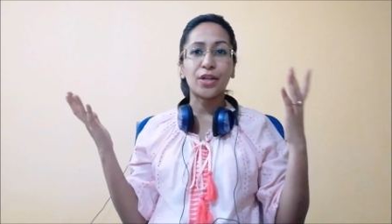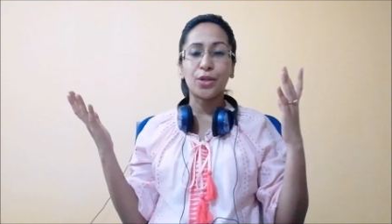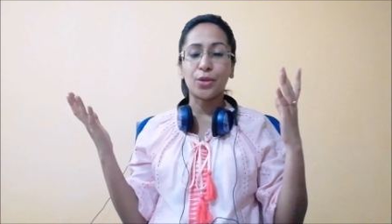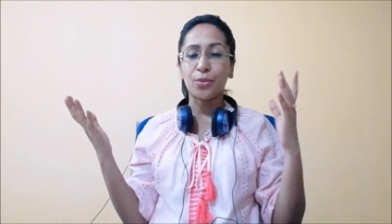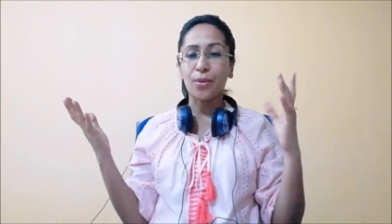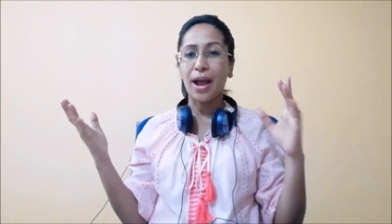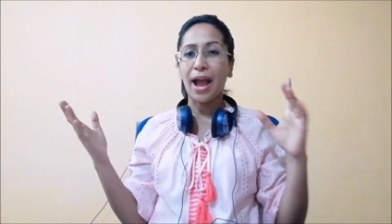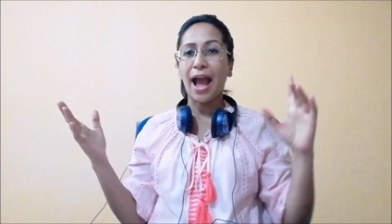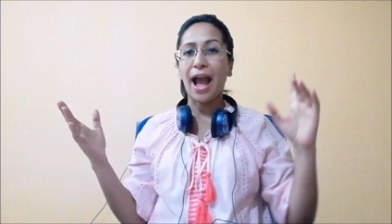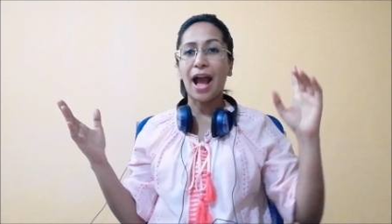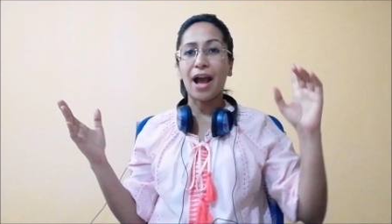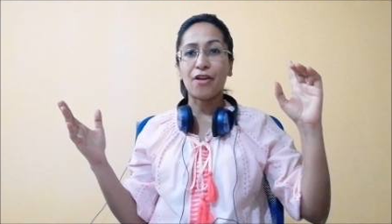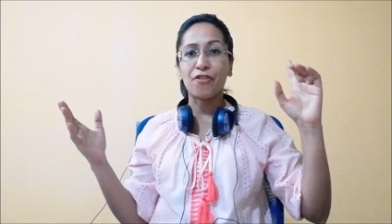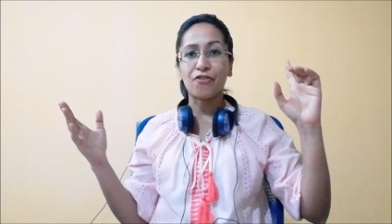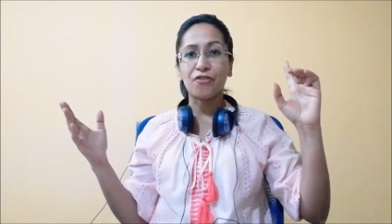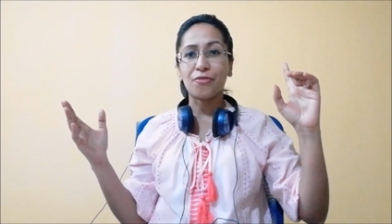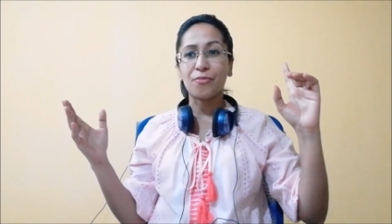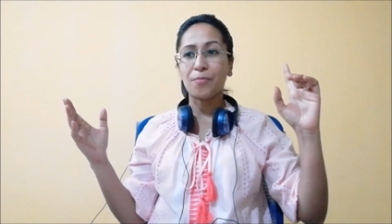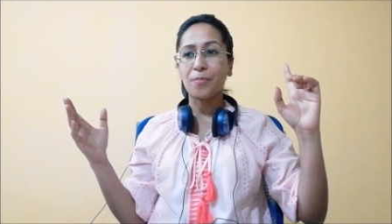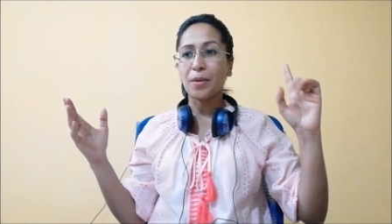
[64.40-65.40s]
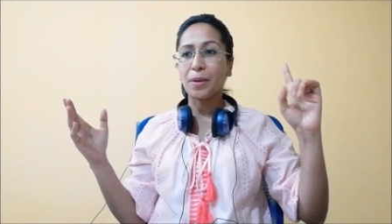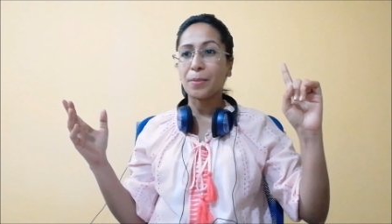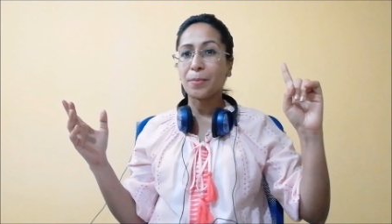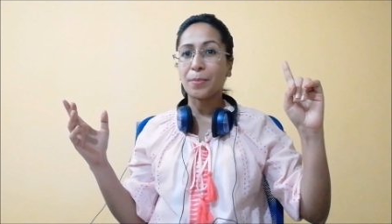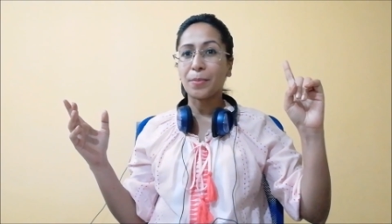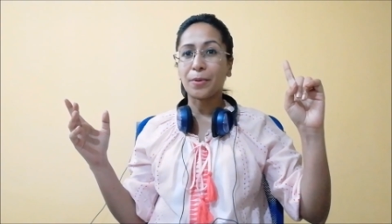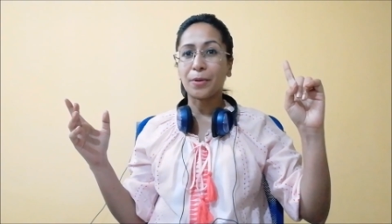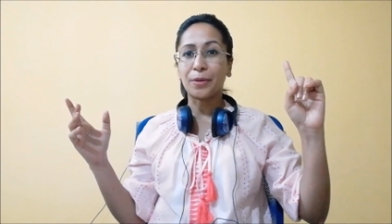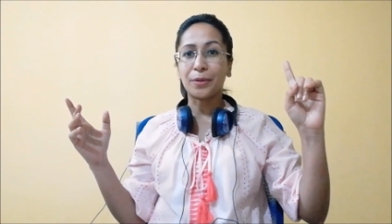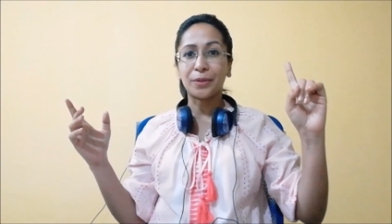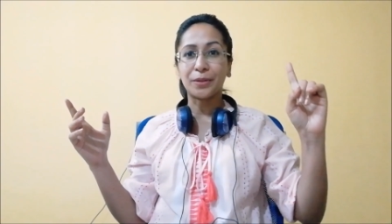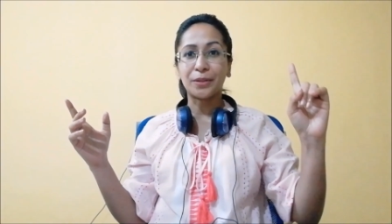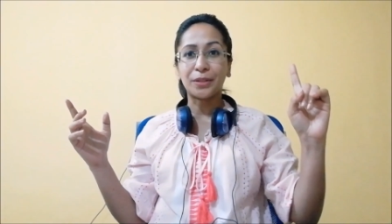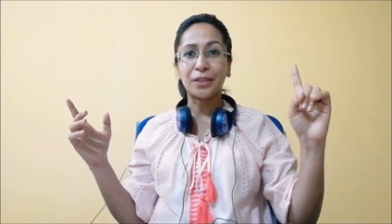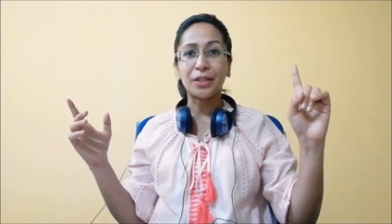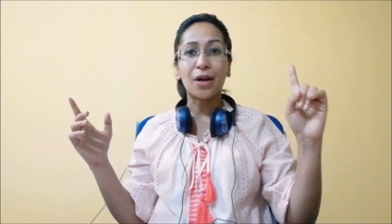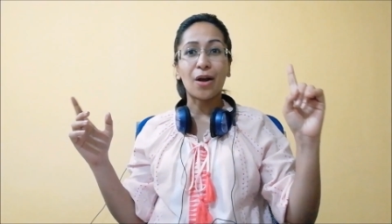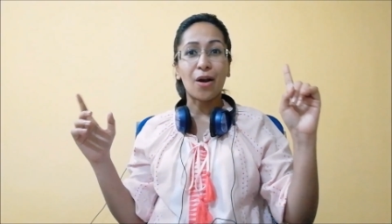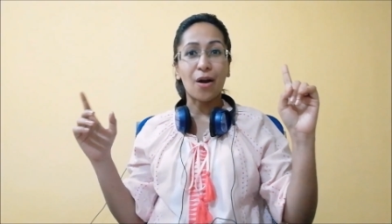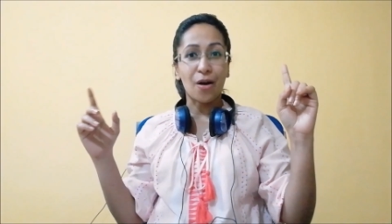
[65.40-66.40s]
you have people
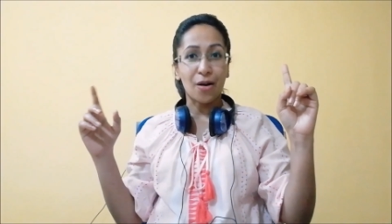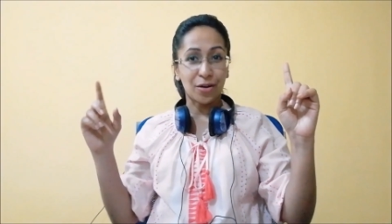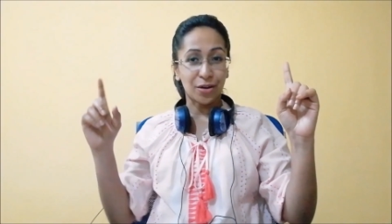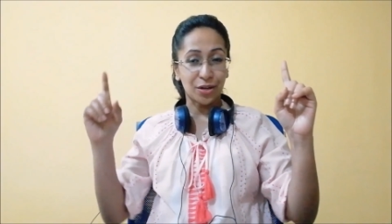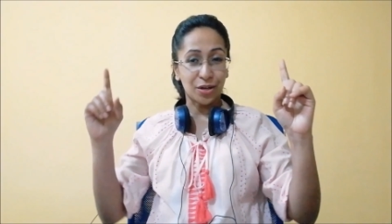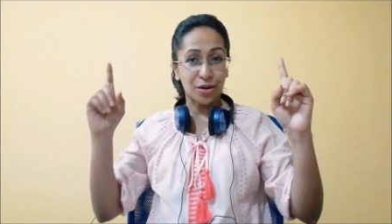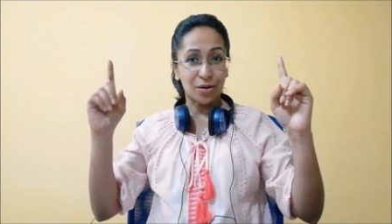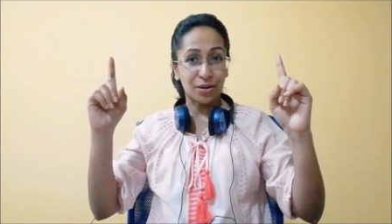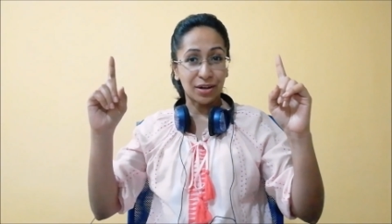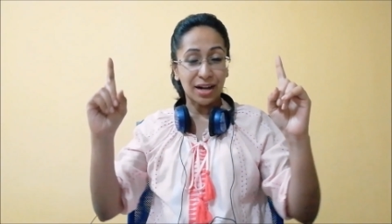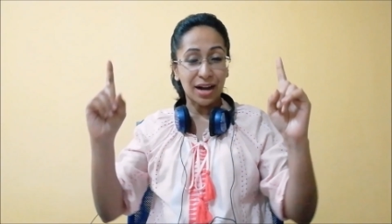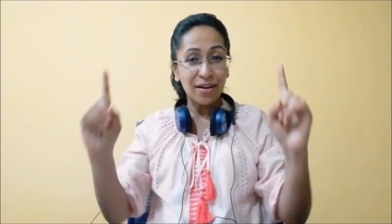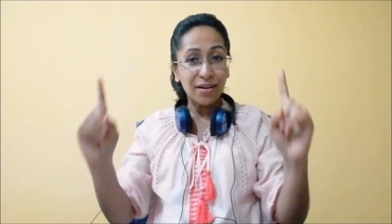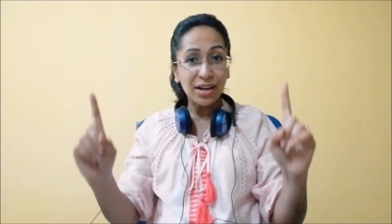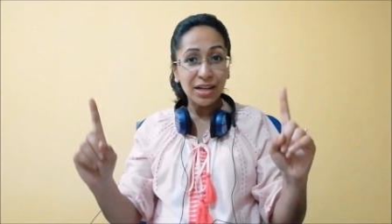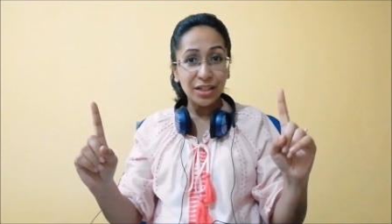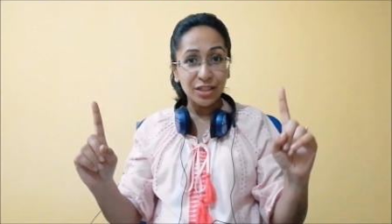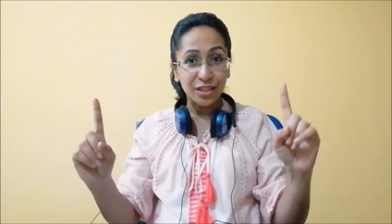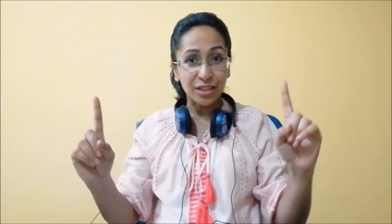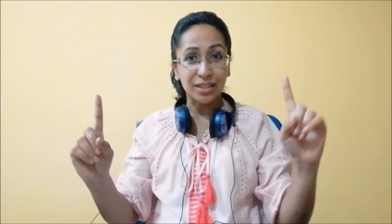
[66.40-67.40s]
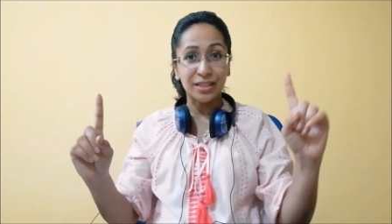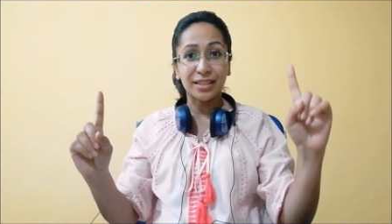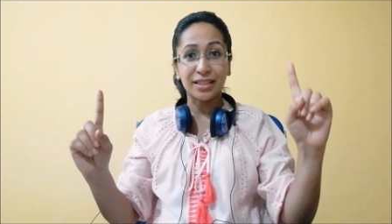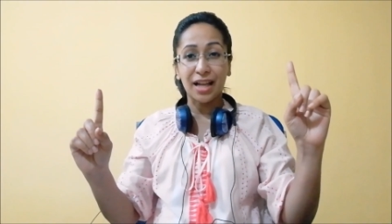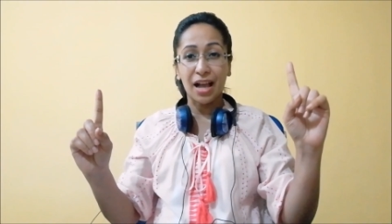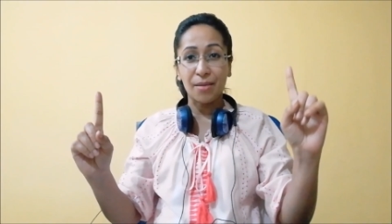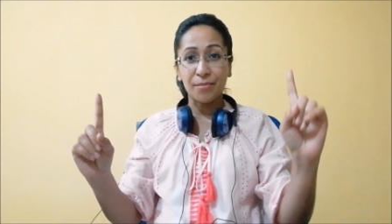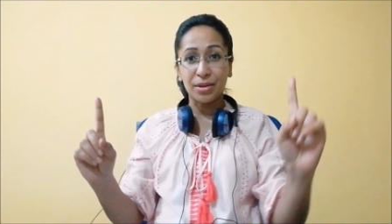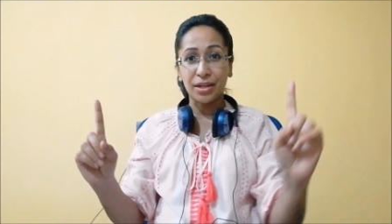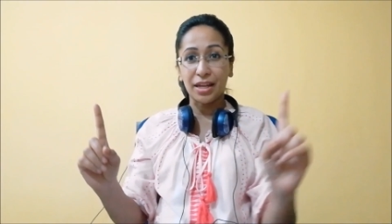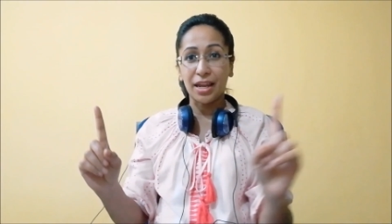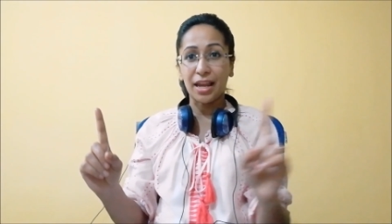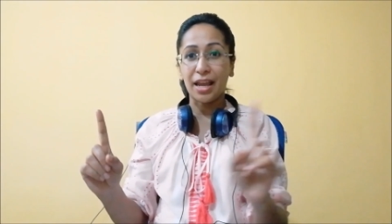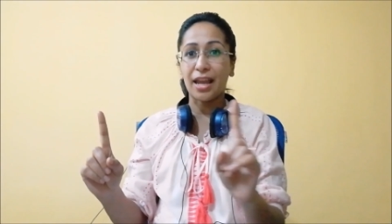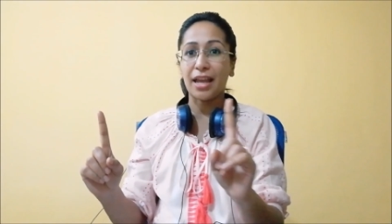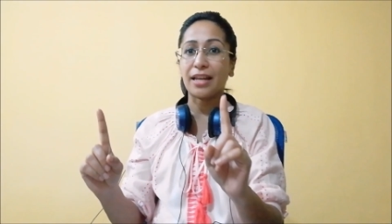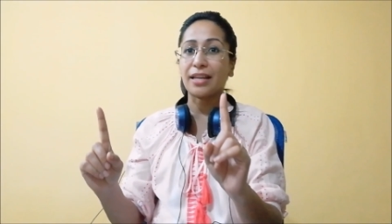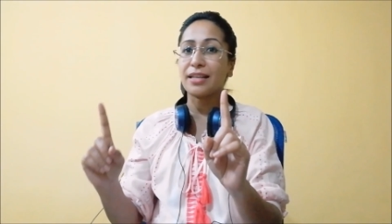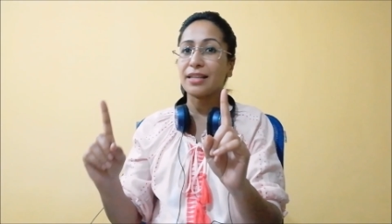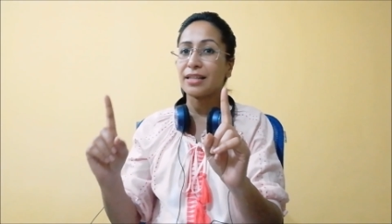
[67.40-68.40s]
or your characters coming
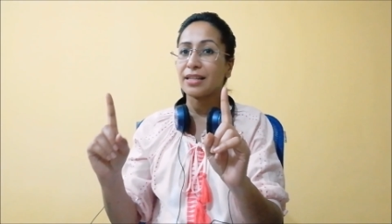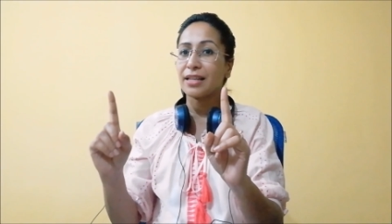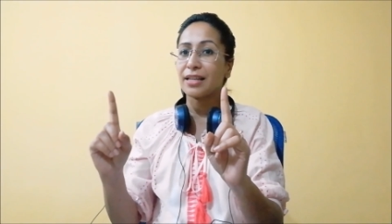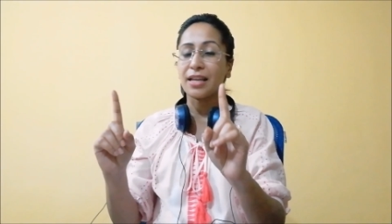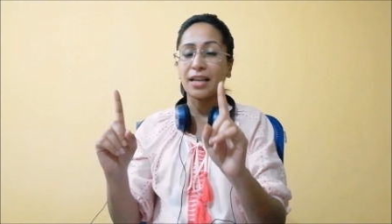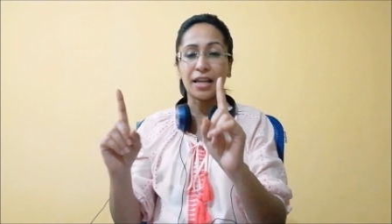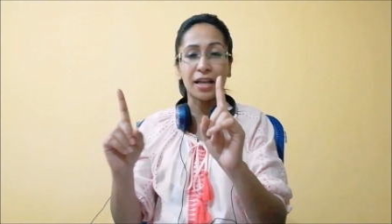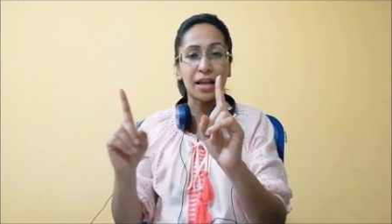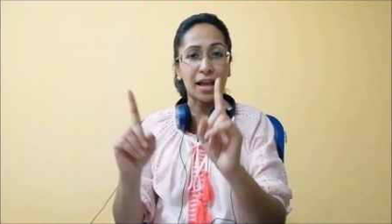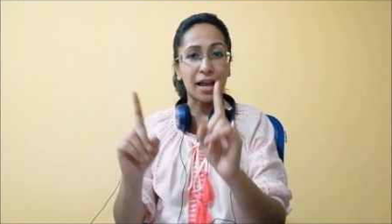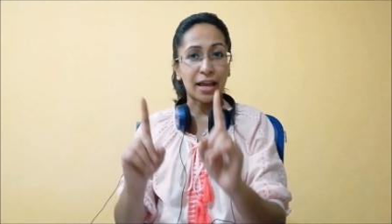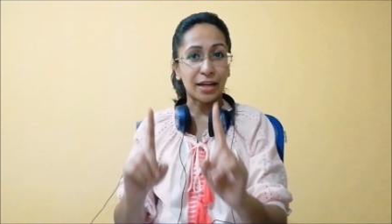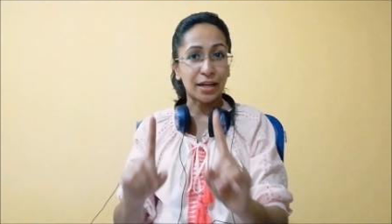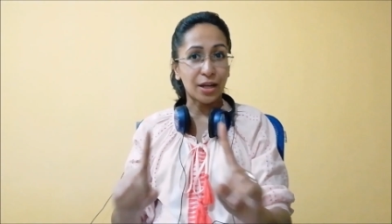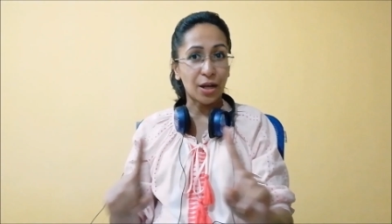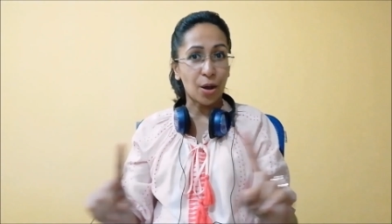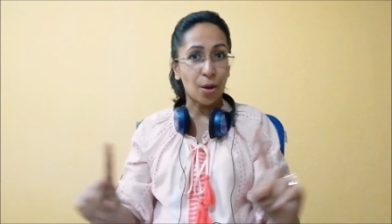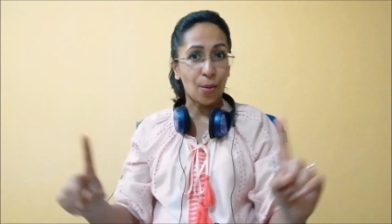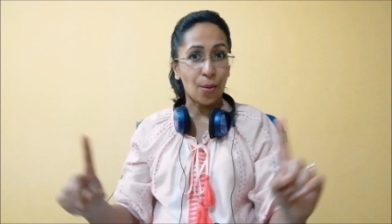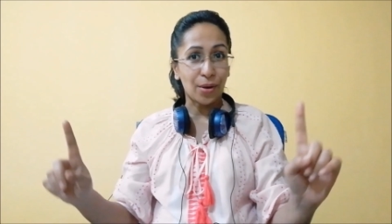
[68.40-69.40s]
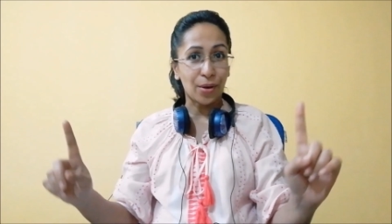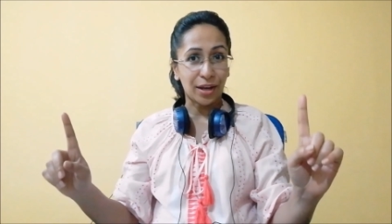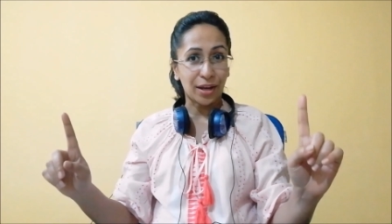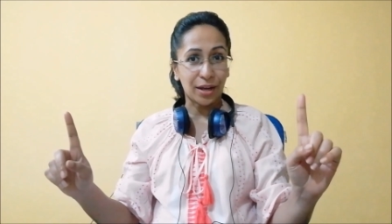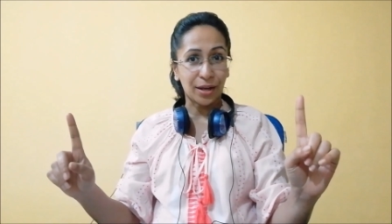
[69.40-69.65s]
in and going.